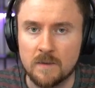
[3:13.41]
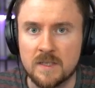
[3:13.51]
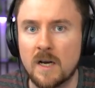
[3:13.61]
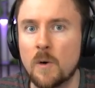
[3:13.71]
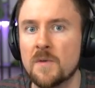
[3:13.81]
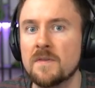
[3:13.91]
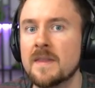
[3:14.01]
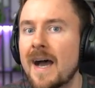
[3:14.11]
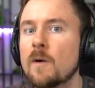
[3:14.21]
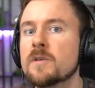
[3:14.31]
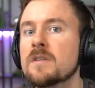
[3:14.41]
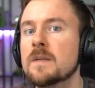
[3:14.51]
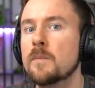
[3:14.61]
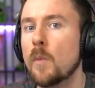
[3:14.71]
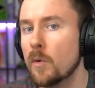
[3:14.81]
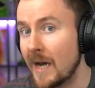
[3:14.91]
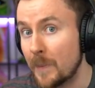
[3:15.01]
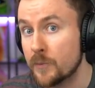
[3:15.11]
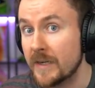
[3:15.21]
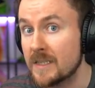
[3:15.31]
So now you need more
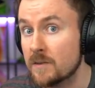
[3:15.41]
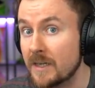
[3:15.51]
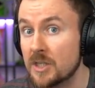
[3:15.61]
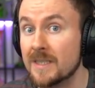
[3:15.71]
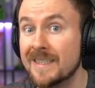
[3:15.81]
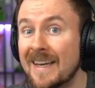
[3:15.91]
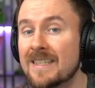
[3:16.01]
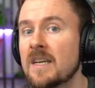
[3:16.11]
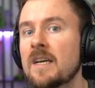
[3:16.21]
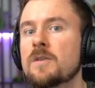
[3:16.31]
upgrades to actually get